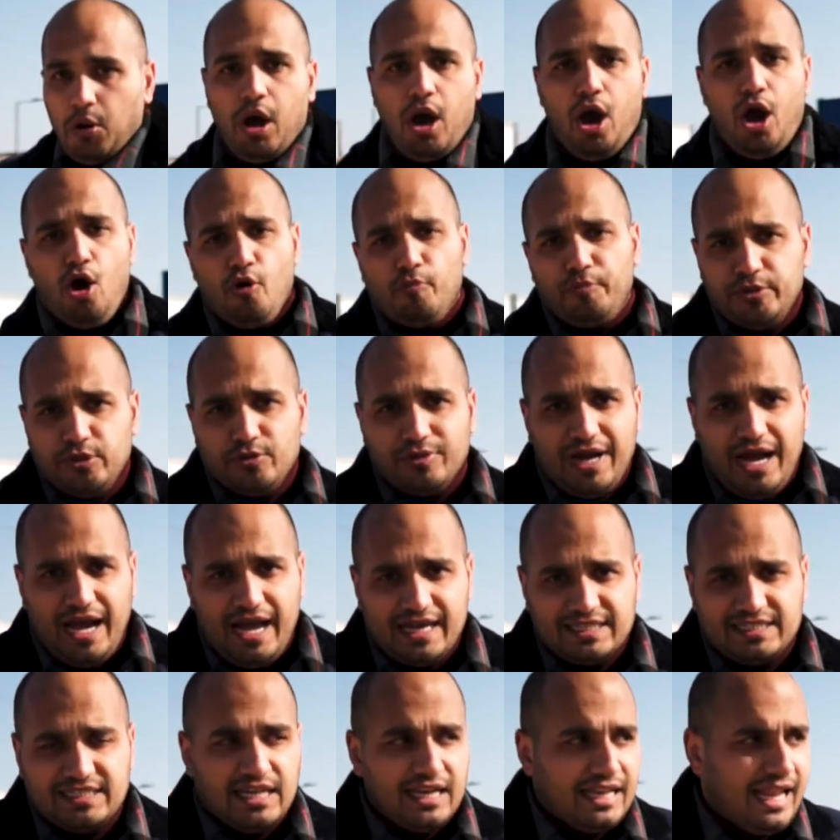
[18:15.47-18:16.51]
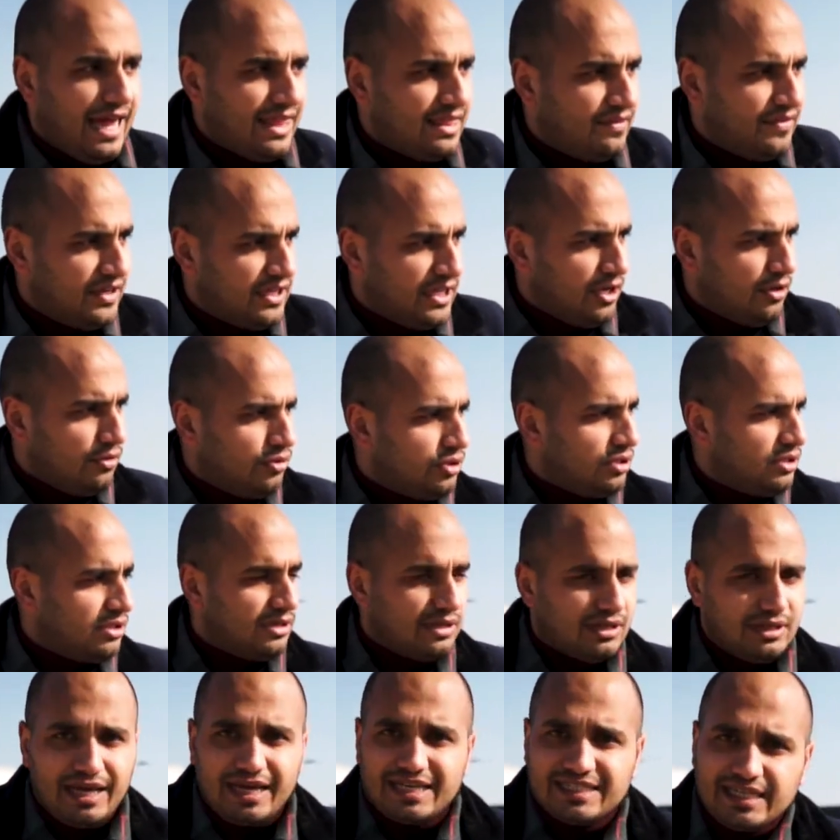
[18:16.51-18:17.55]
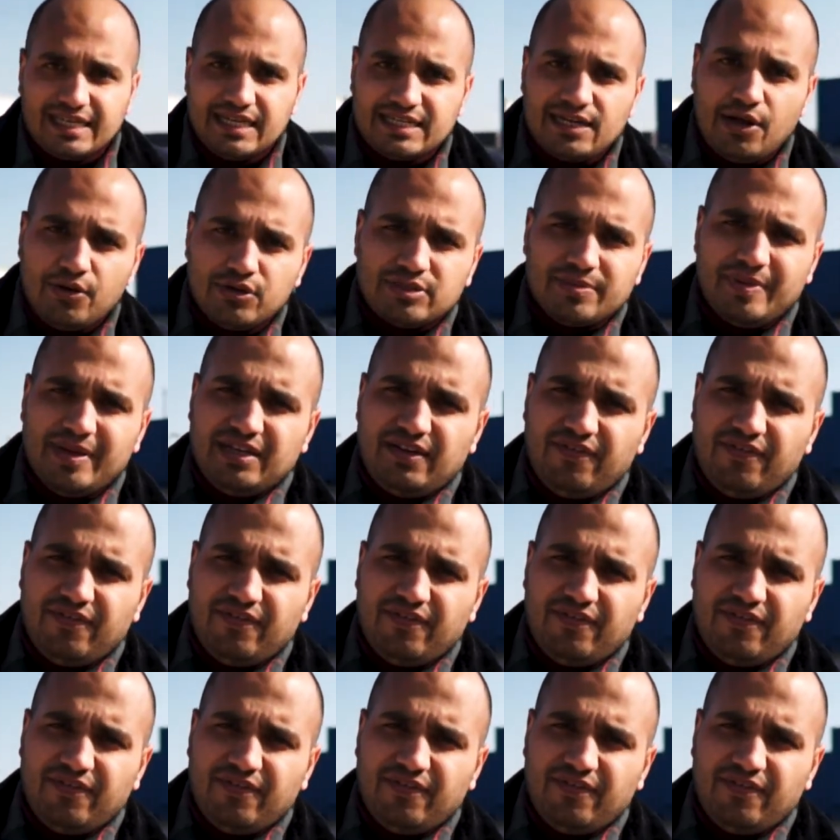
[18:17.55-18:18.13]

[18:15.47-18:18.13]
I hope you guys like the video. Like I said, I know it's a bit